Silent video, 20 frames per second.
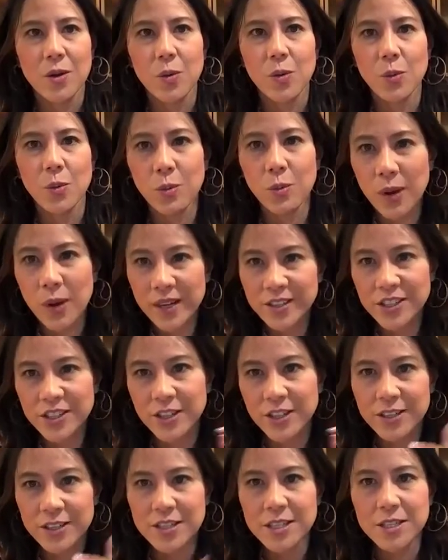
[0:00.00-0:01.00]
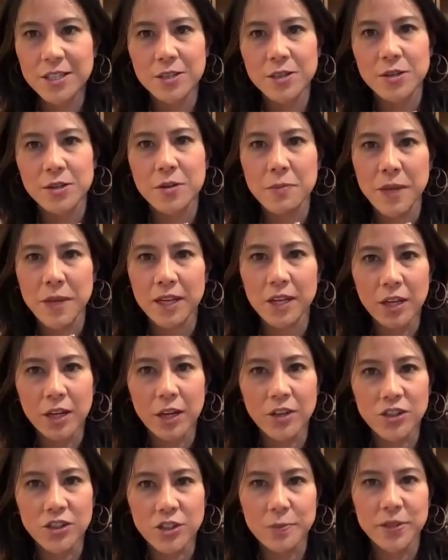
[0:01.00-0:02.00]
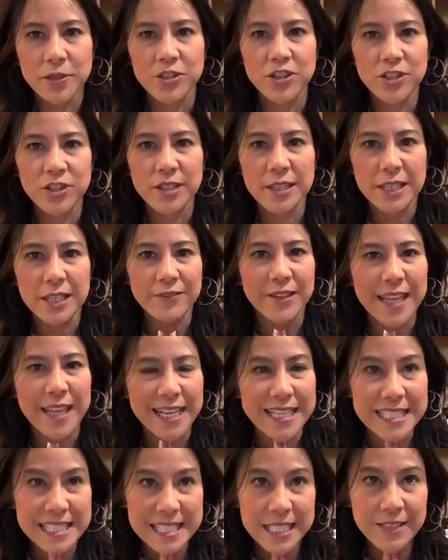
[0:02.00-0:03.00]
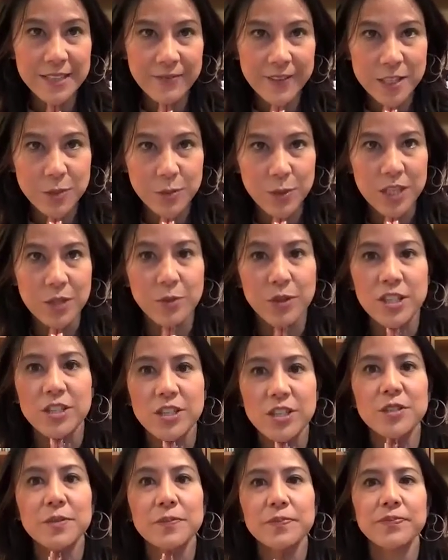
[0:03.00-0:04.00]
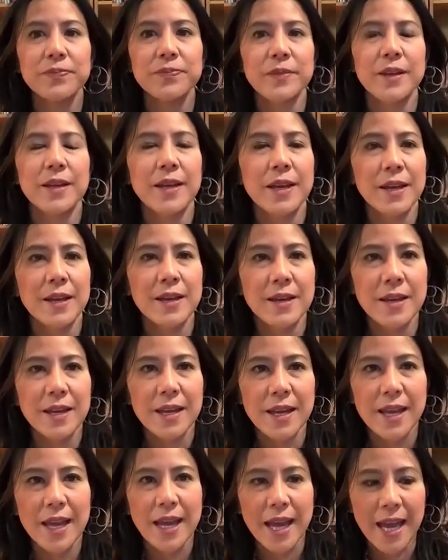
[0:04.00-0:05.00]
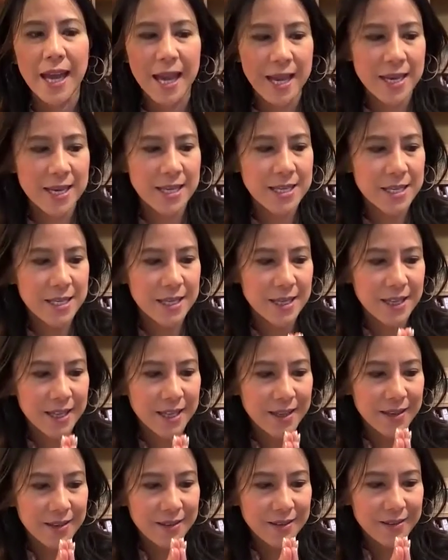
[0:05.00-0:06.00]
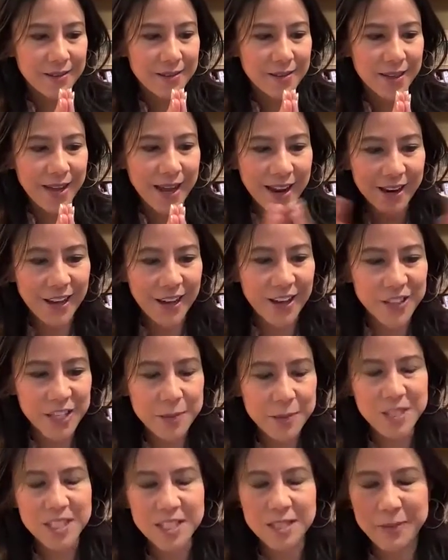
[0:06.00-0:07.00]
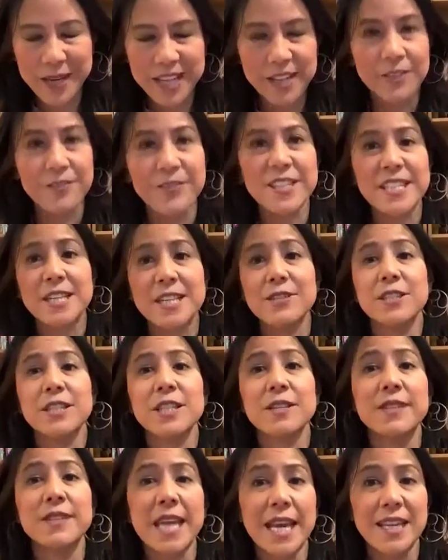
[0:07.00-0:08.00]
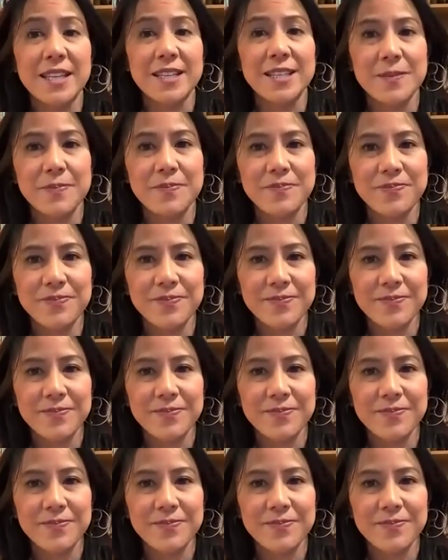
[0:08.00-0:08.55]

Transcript: one chance to make a contribution and leave a legacy. That's what you want to do. And our lifetime is made of a series of days.